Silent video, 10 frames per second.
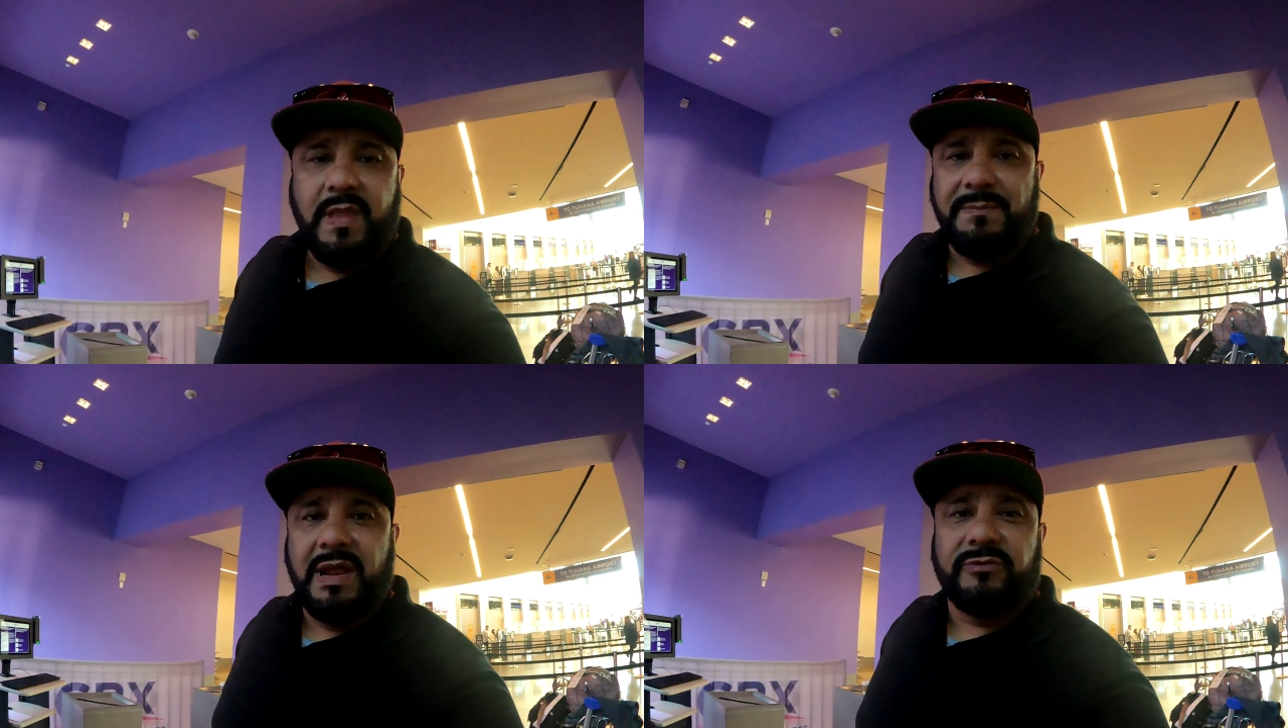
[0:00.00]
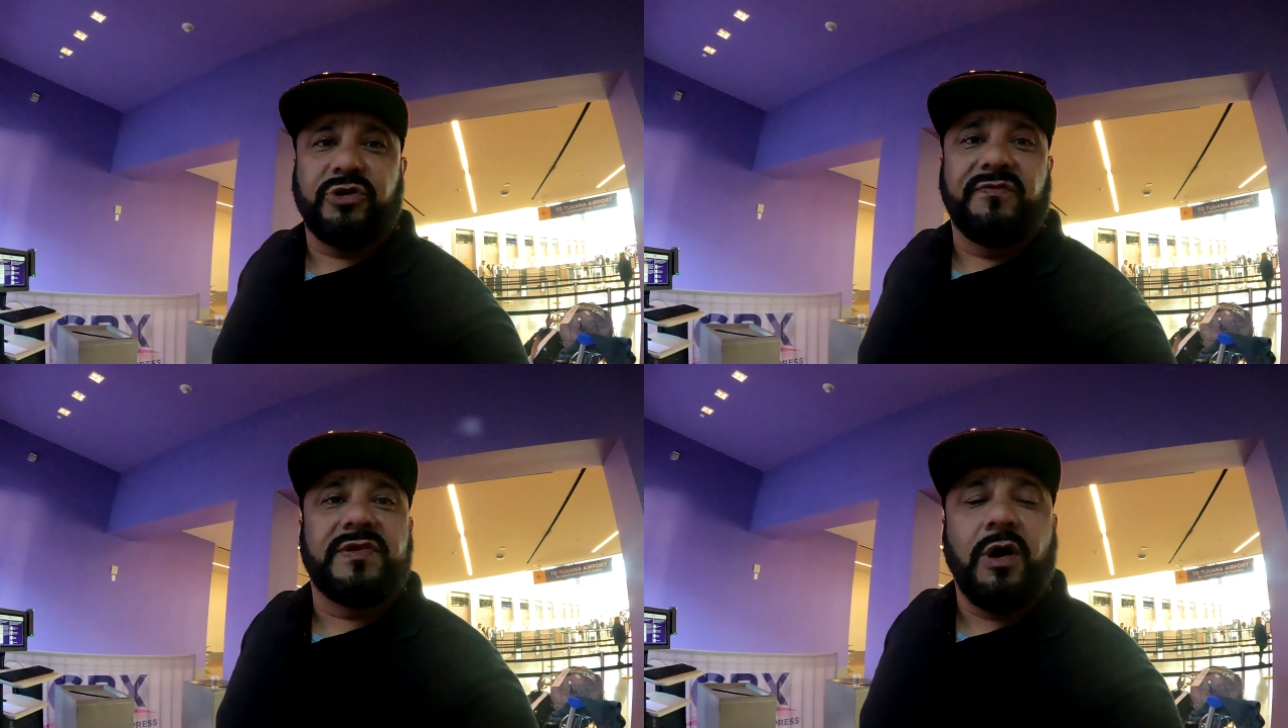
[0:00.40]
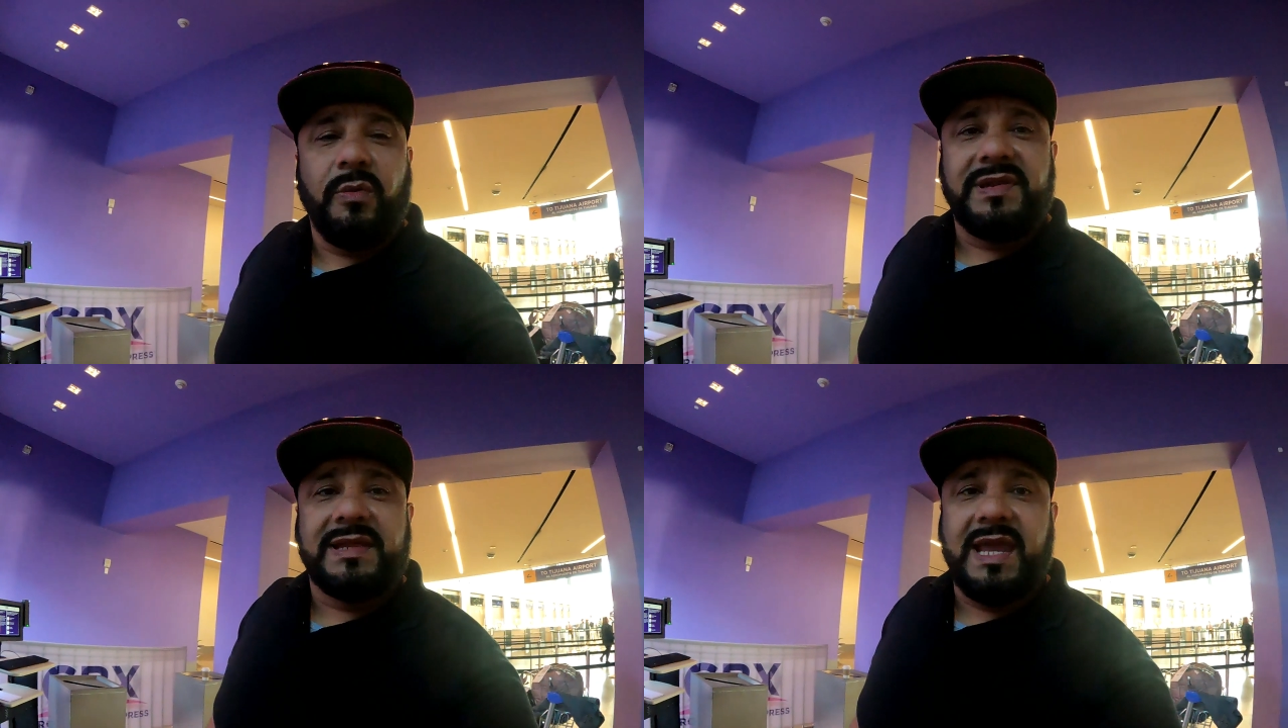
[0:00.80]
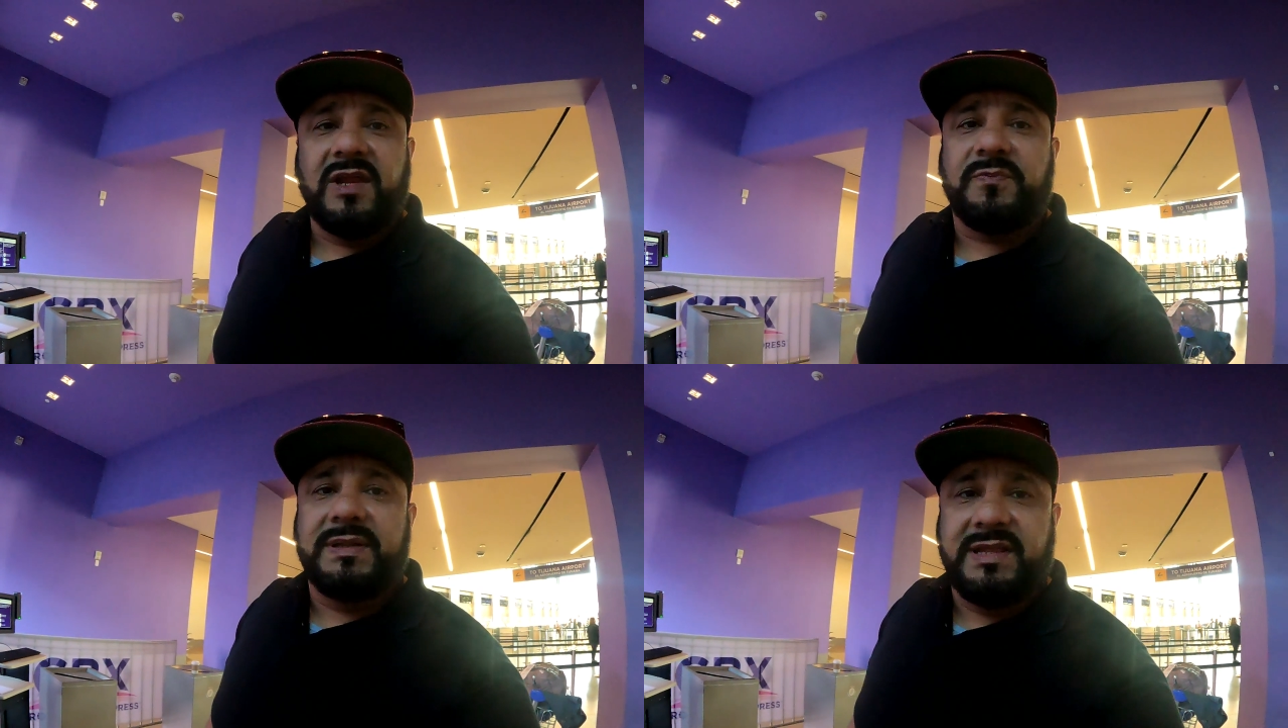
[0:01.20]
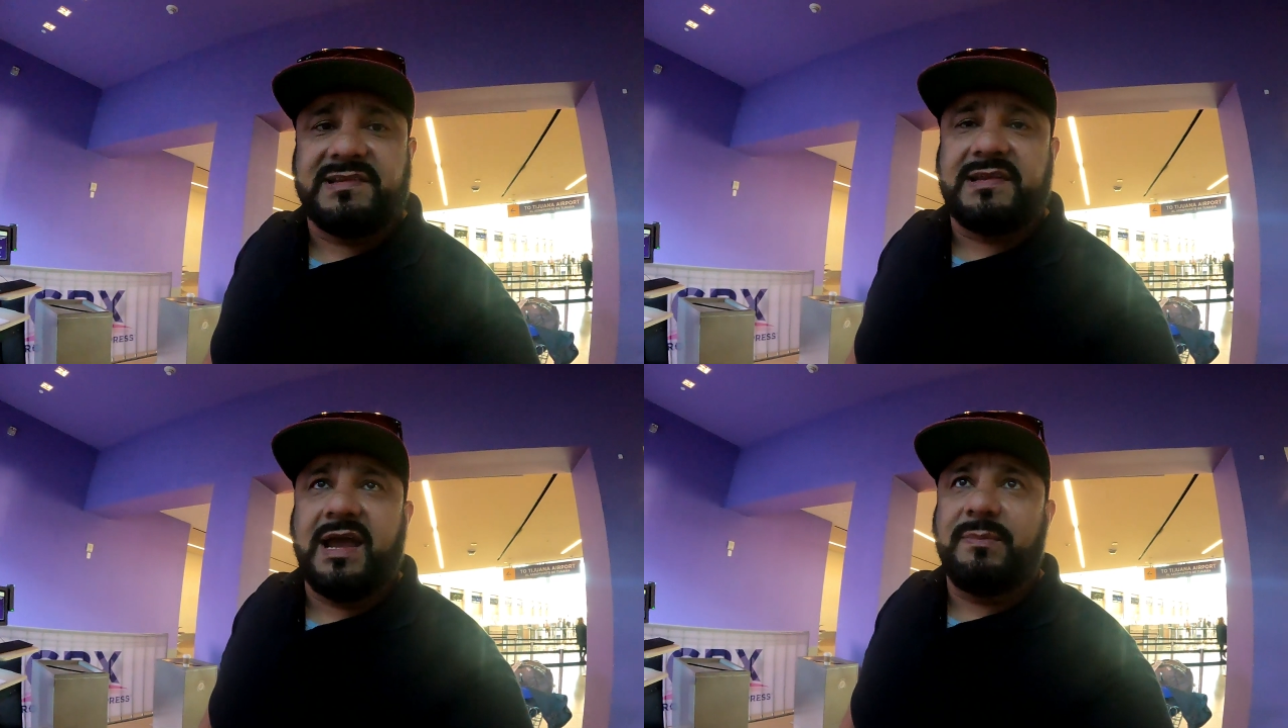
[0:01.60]
I'm not sure if it's always the case, but
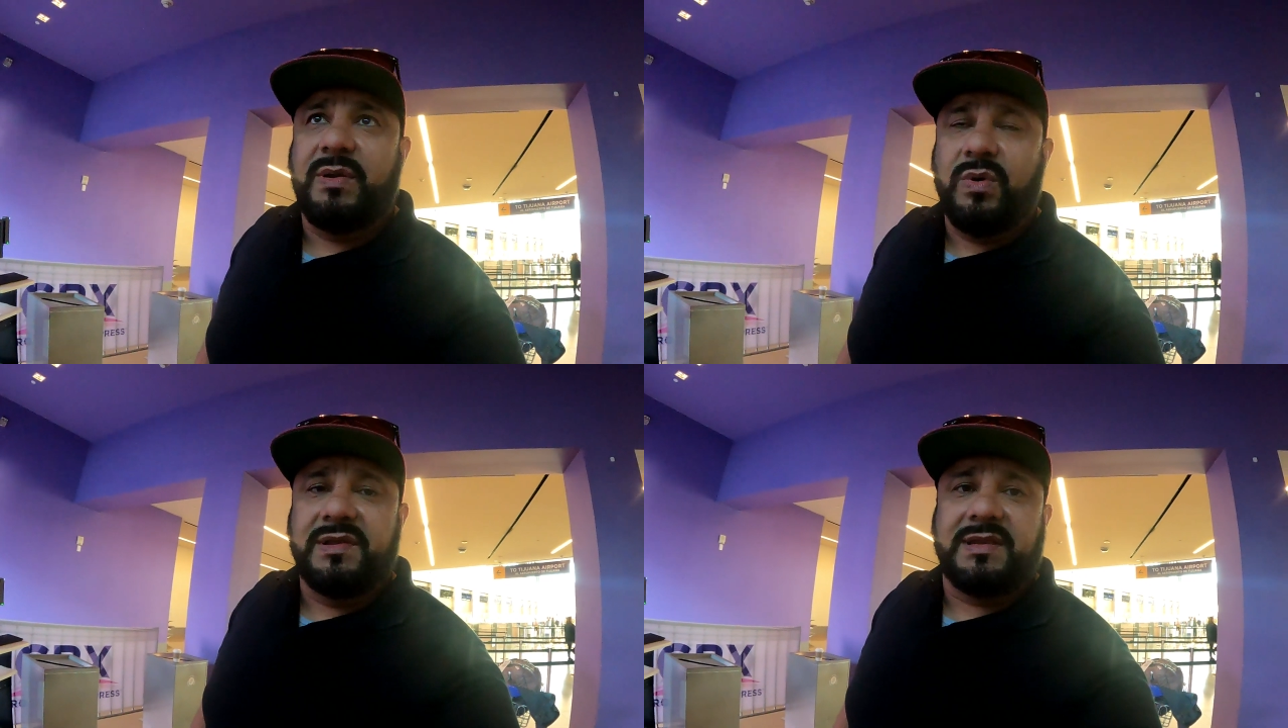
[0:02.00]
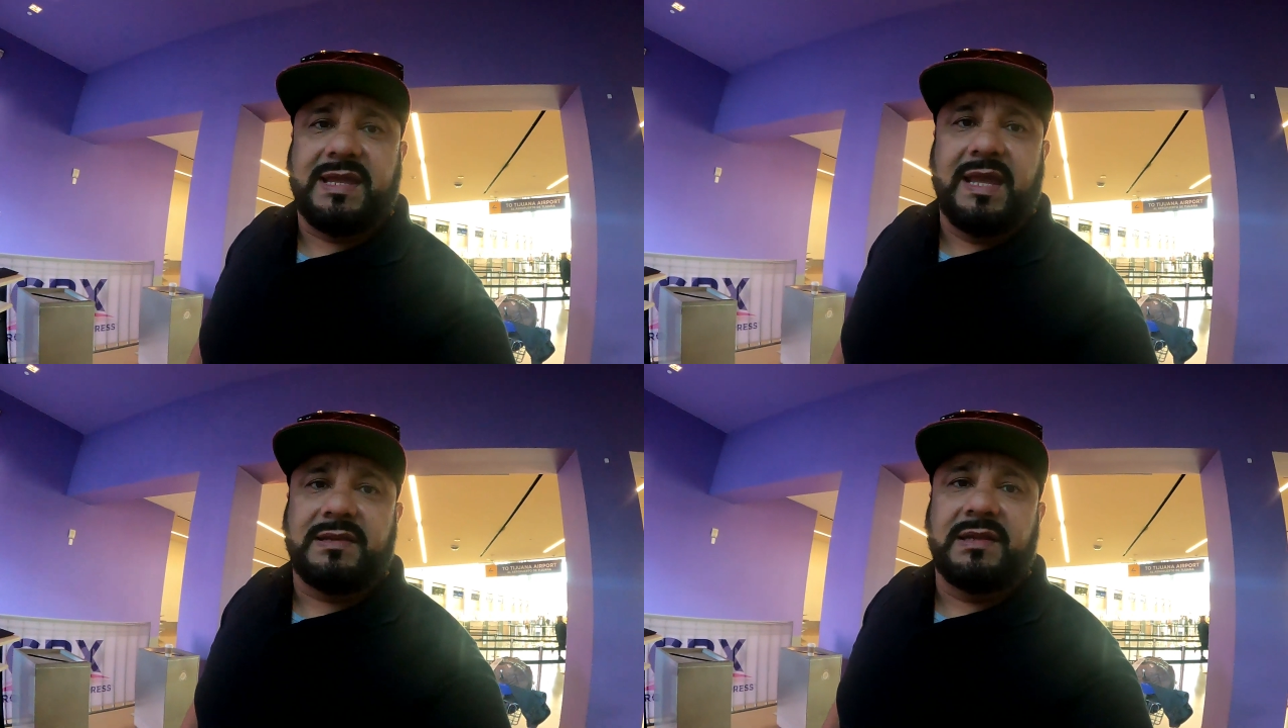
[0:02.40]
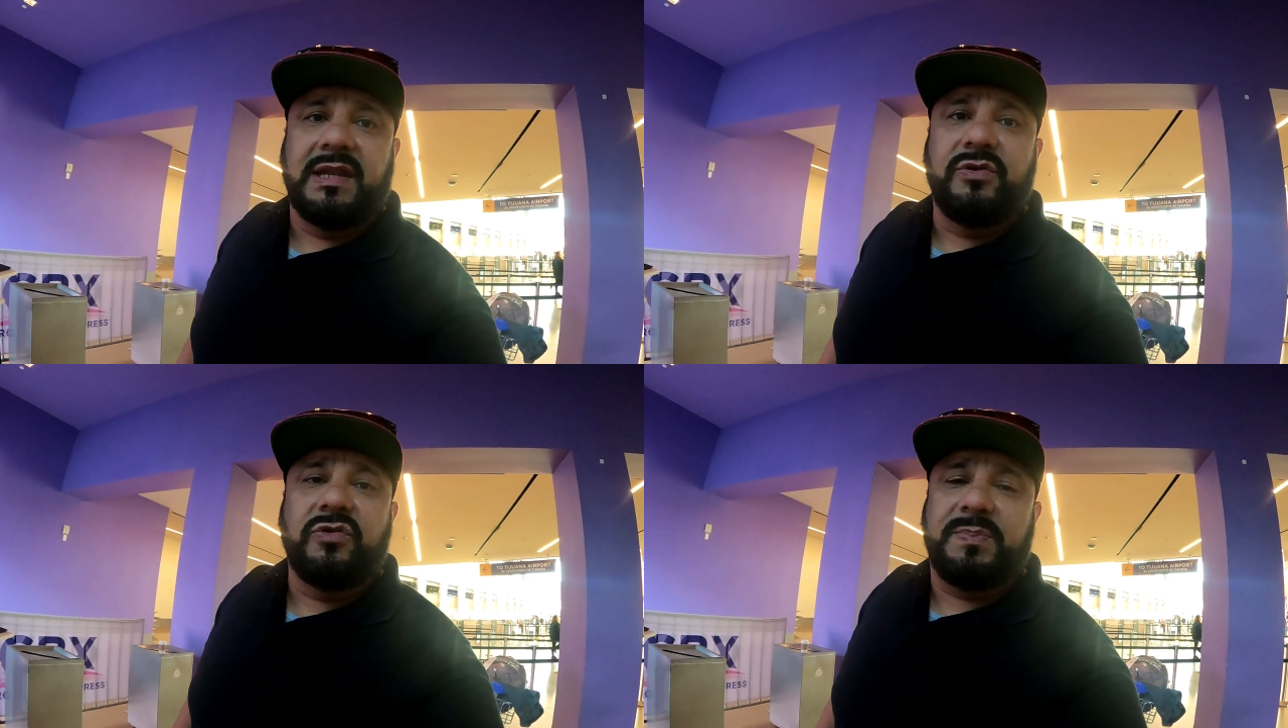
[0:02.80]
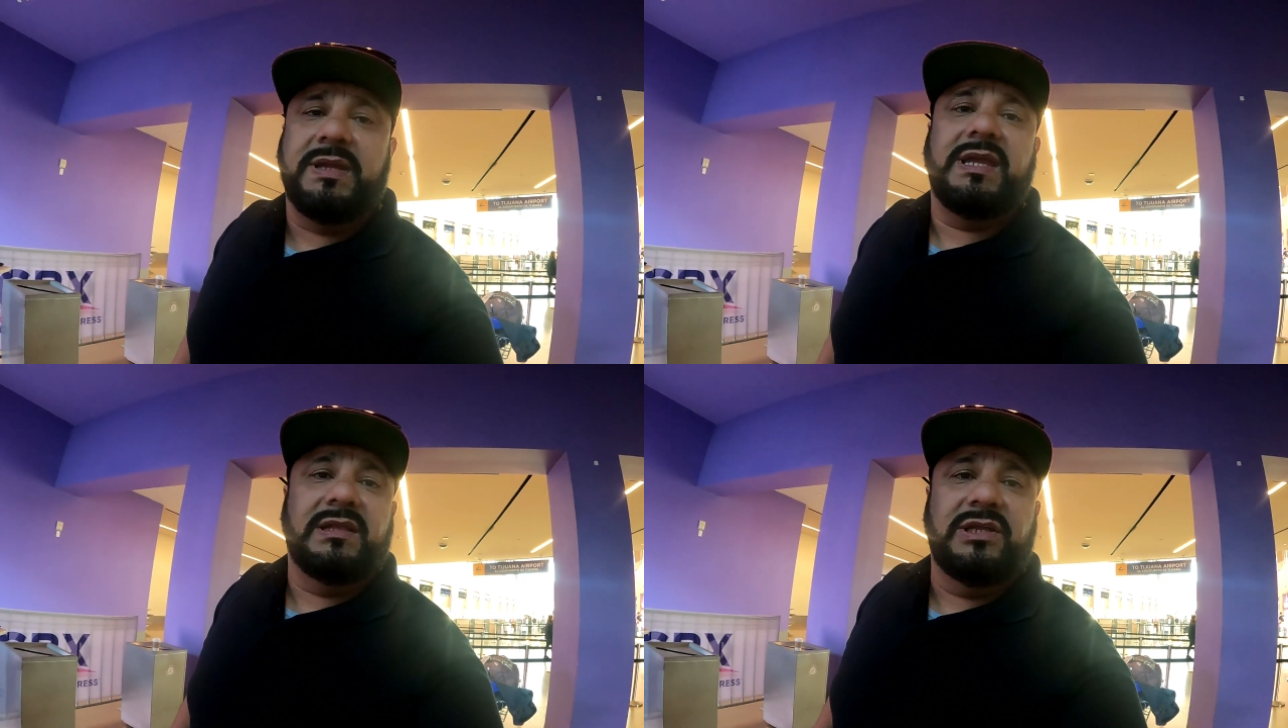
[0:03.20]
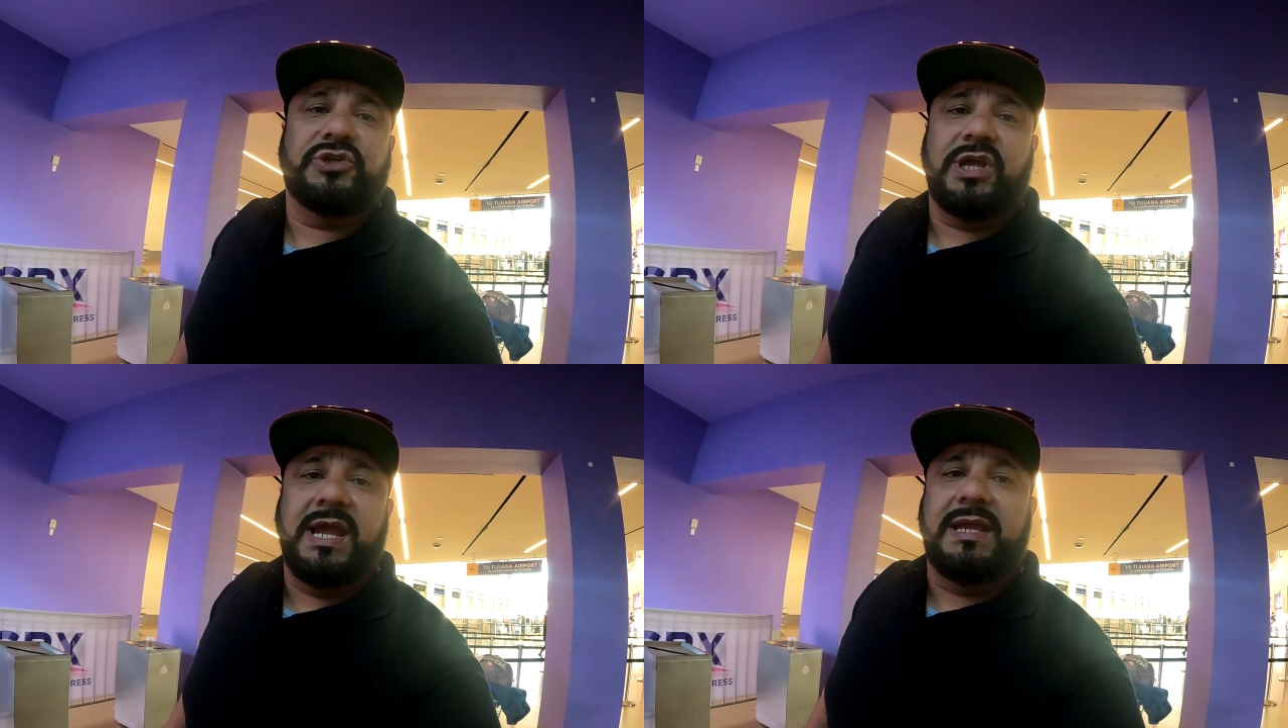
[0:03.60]
this time it was the case that they do speak
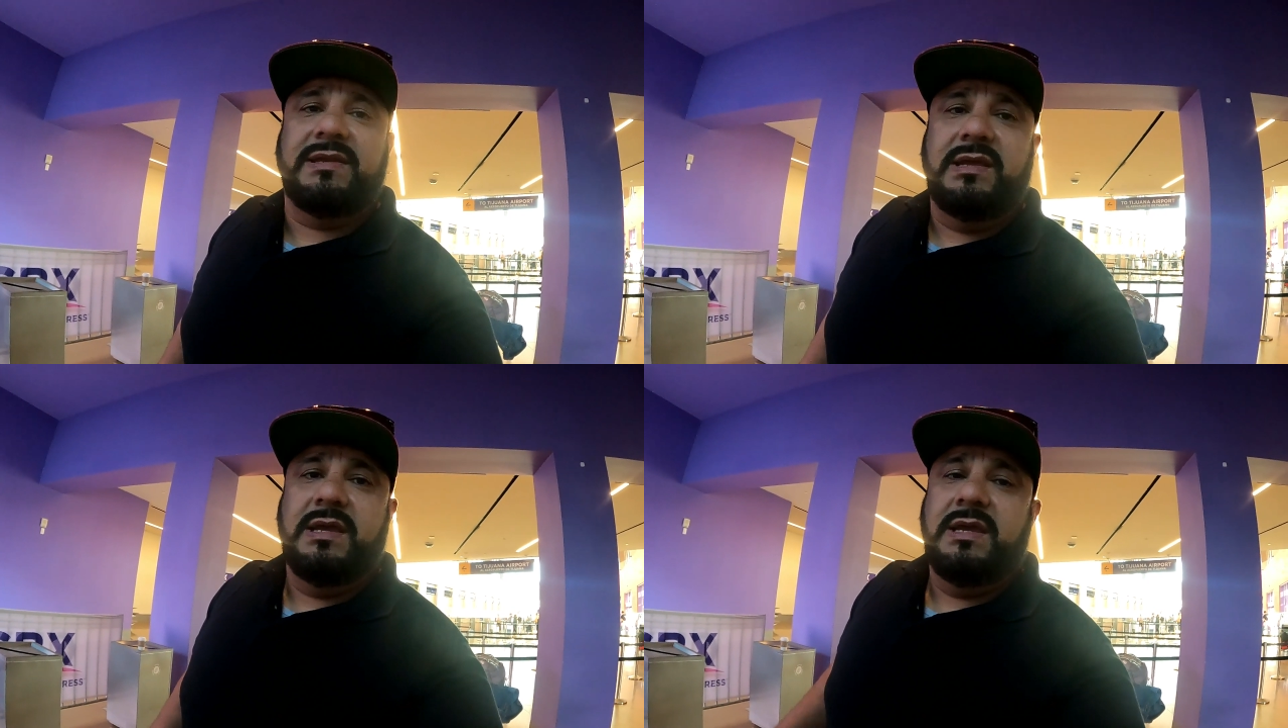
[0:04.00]
English and